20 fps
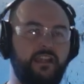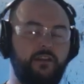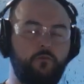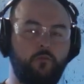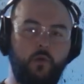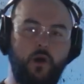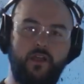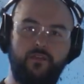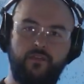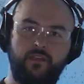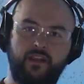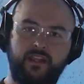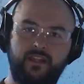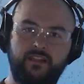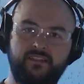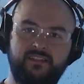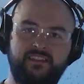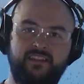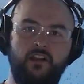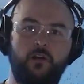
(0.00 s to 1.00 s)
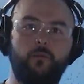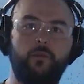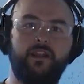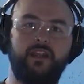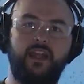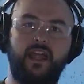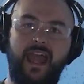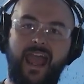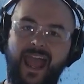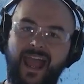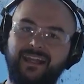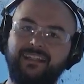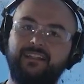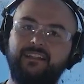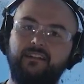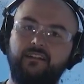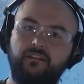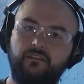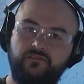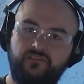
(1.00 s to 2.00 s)
in what the concealment
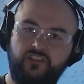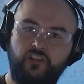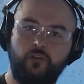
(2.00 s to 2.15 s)
added